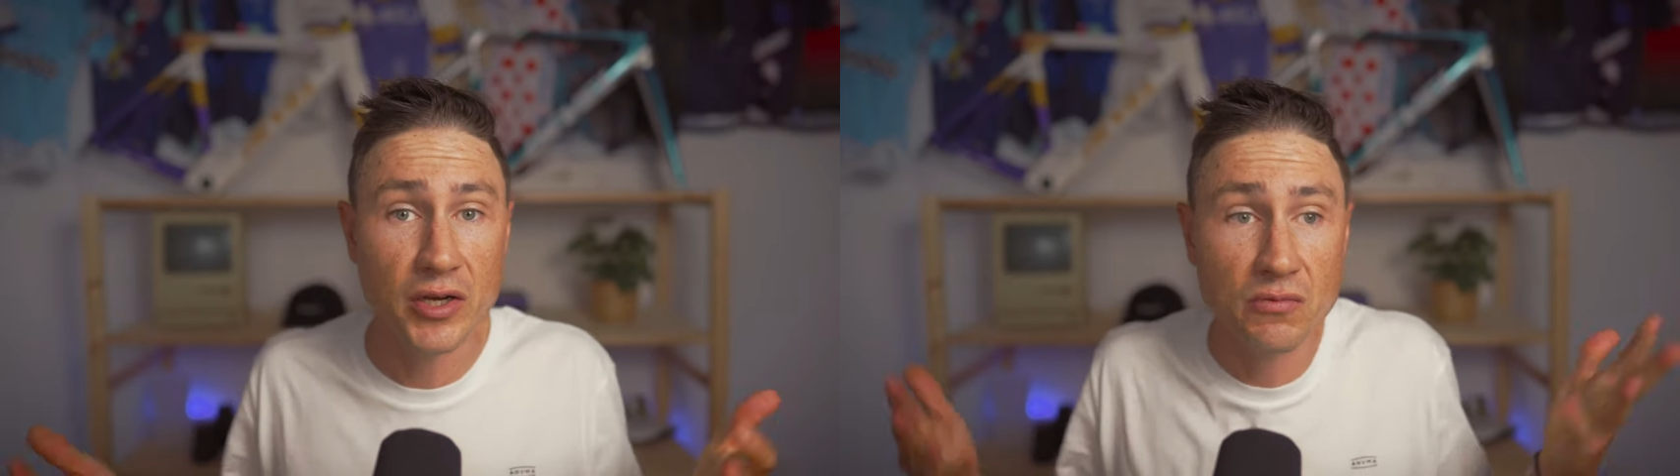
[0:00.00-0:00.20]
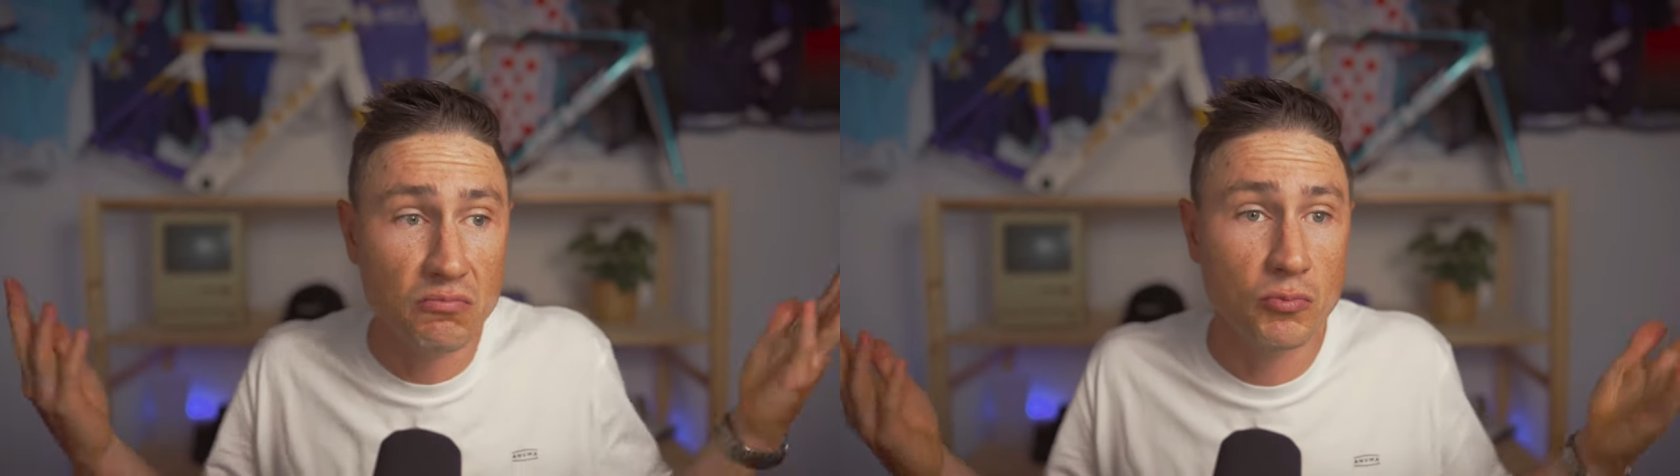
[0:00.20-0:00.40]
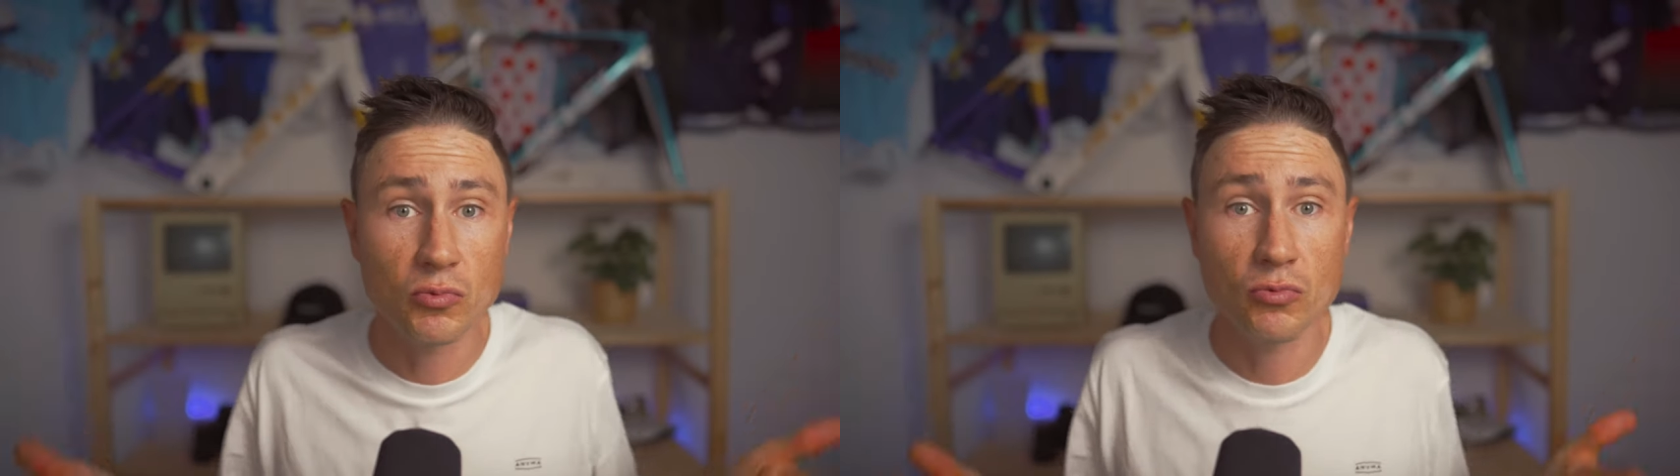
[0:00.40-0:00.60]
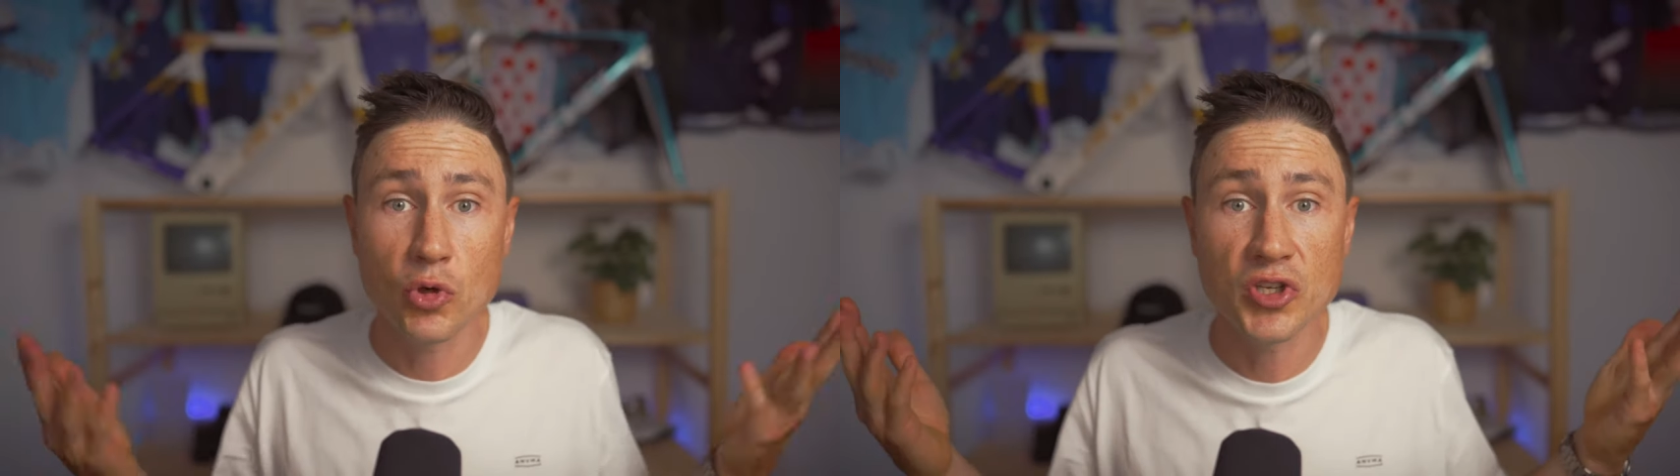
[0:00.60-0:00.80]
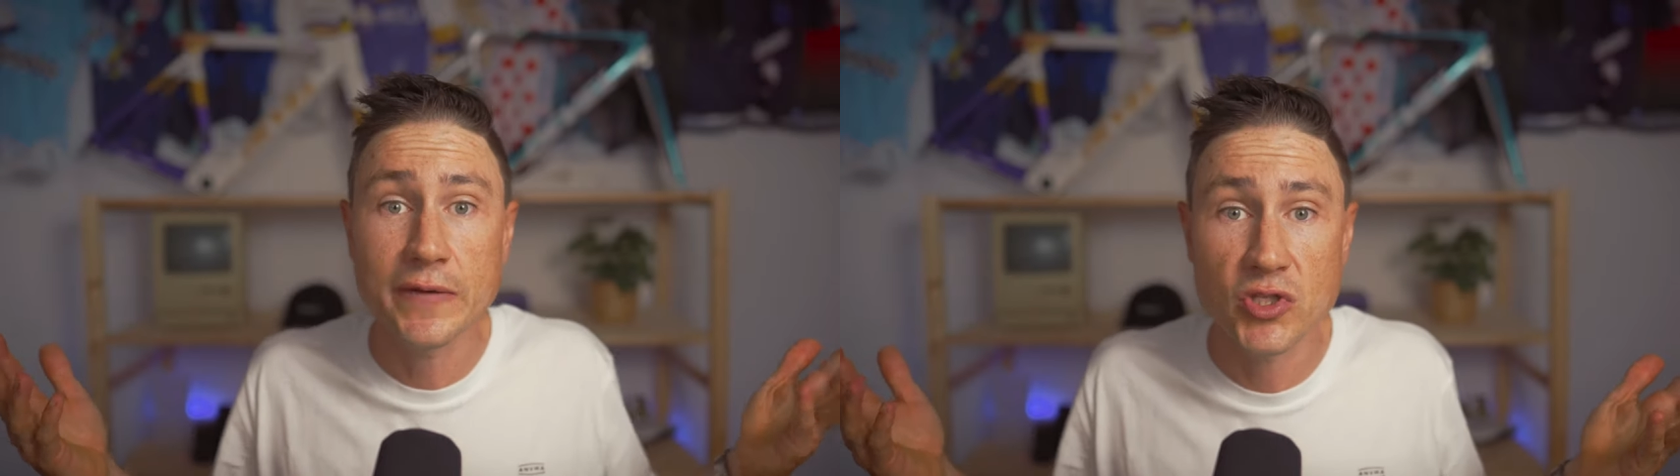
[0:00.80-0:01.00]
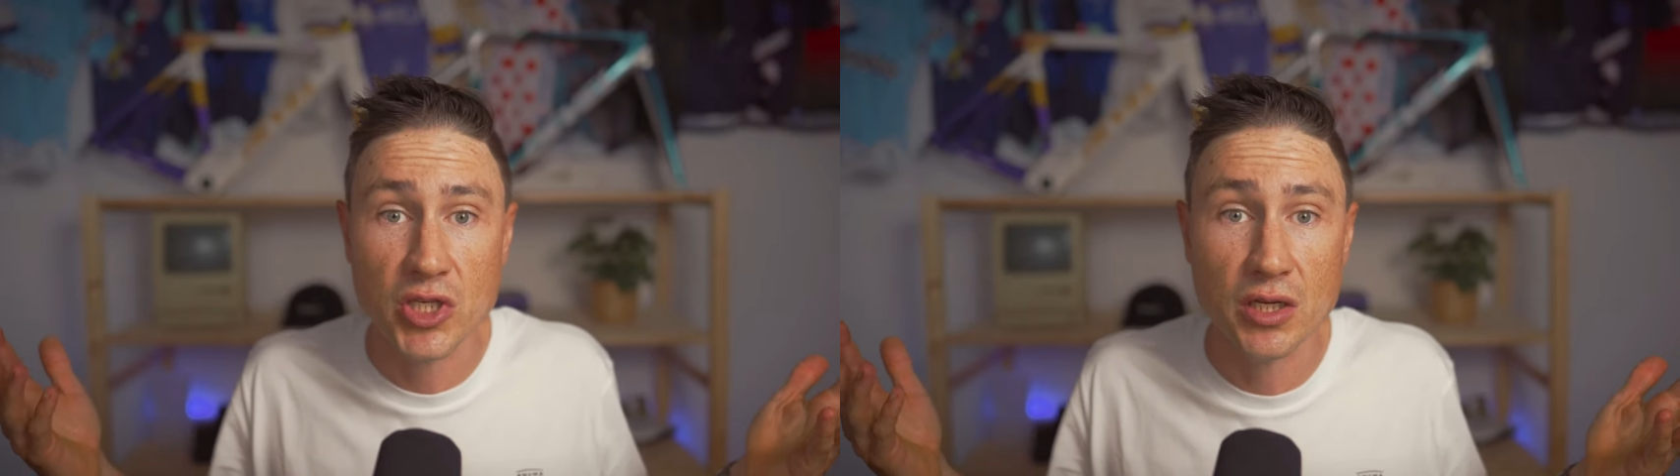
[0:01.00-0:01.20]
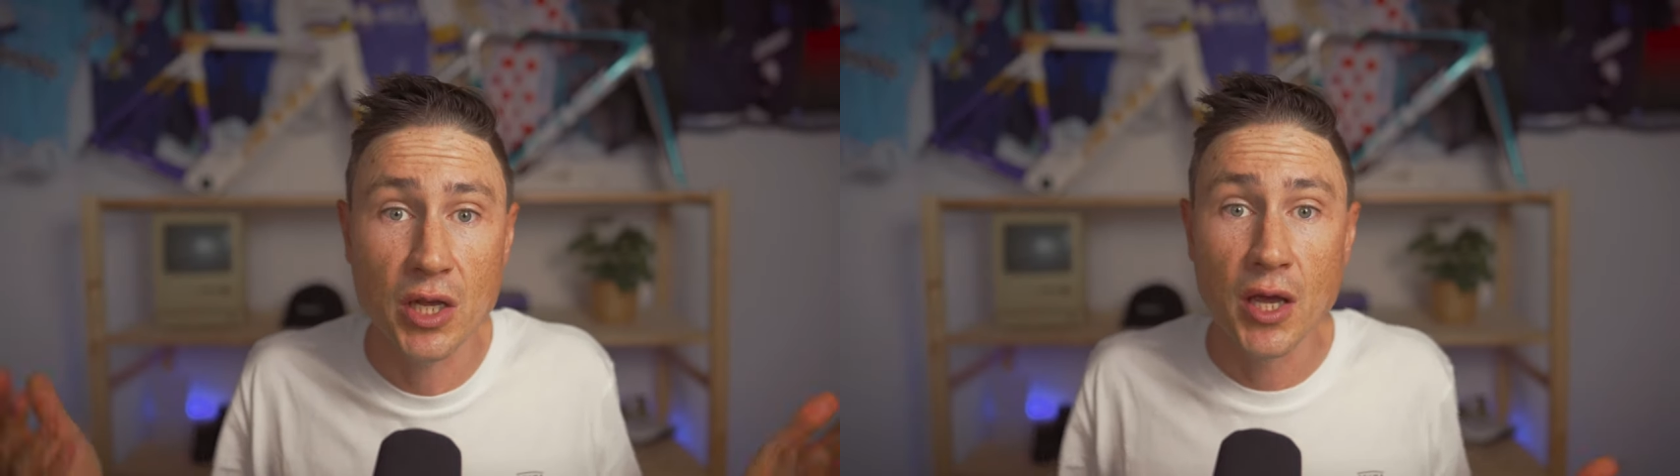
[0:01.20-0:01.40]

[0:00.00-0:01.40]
I couldn't give a shit.